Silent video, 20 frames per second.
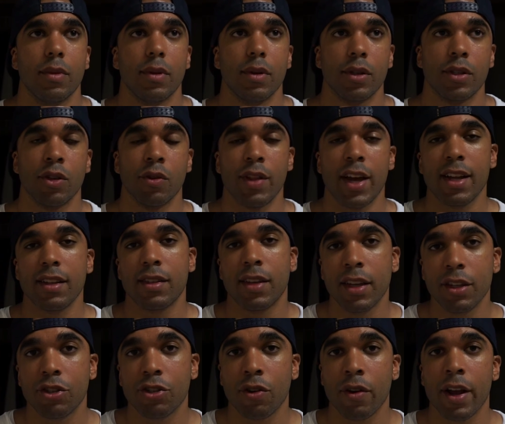So that's
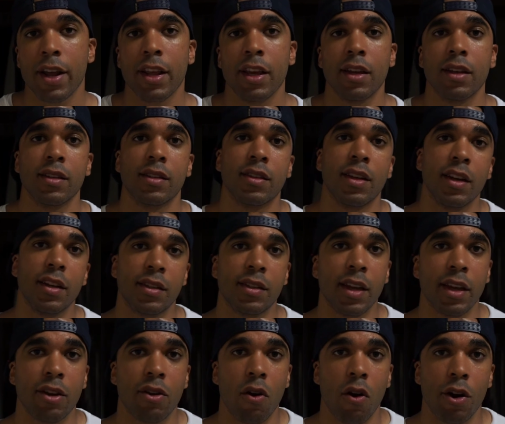HIIT training and steady
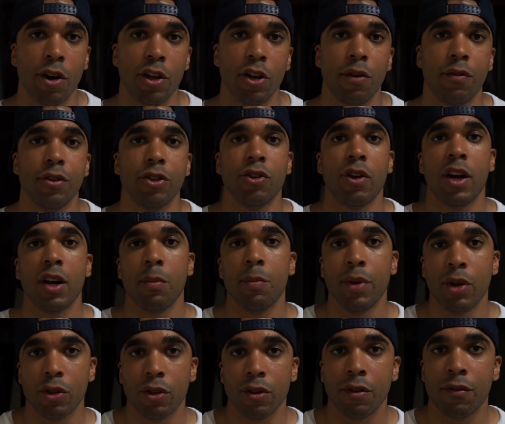state cardio. If you're trying to
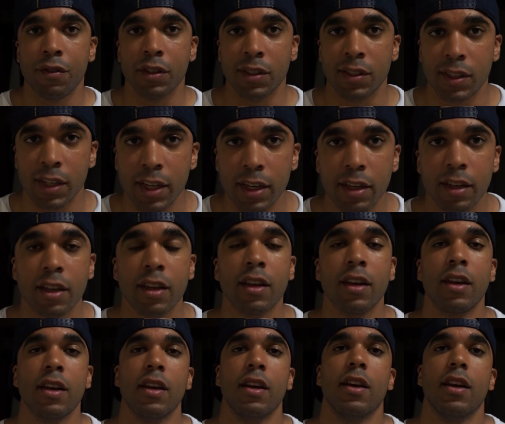build a physique,
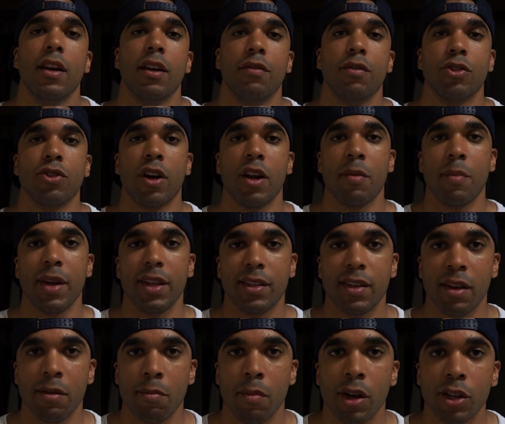if you're trying to
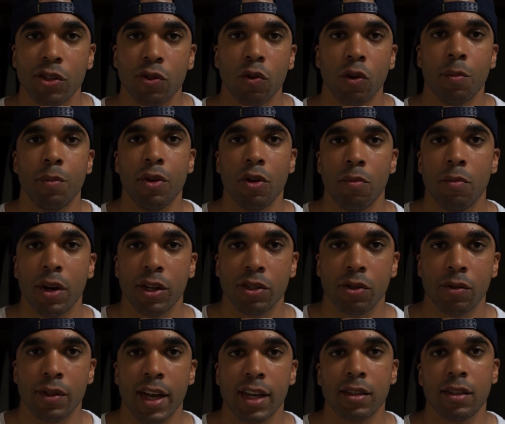maintain muscle or build
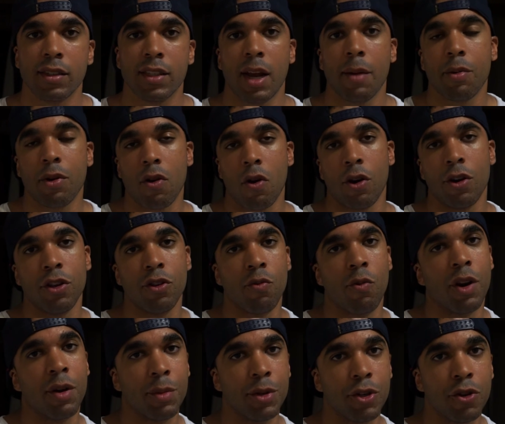muscle, that's the type of cardio you
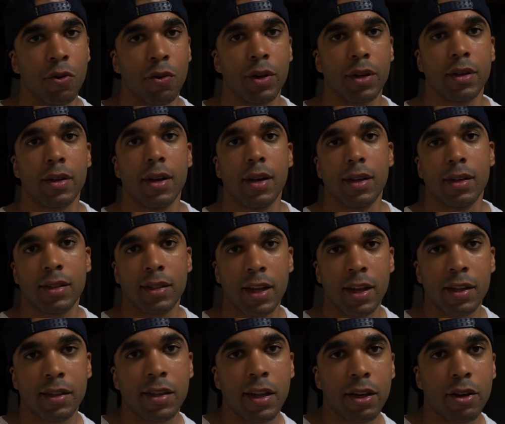want to be doing.
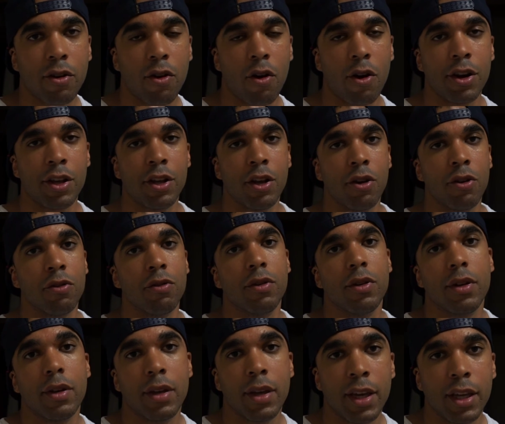Steady state cardio,
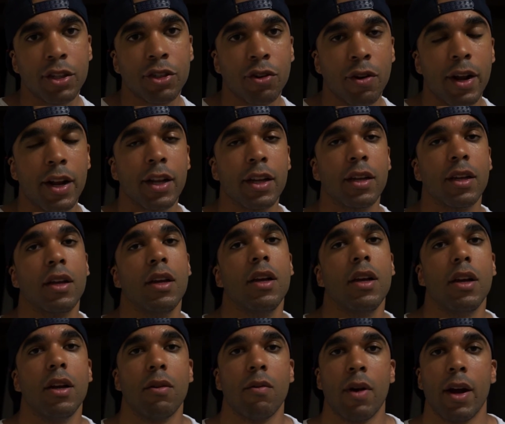HIIT training,
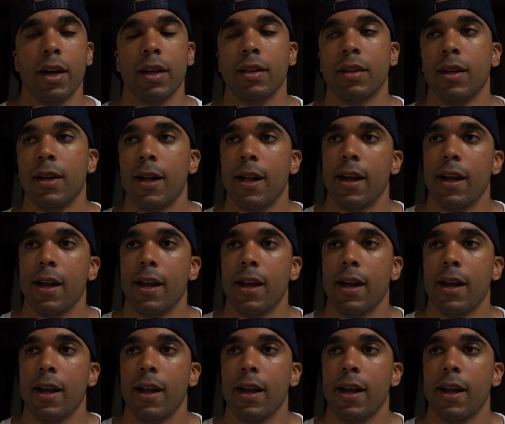right?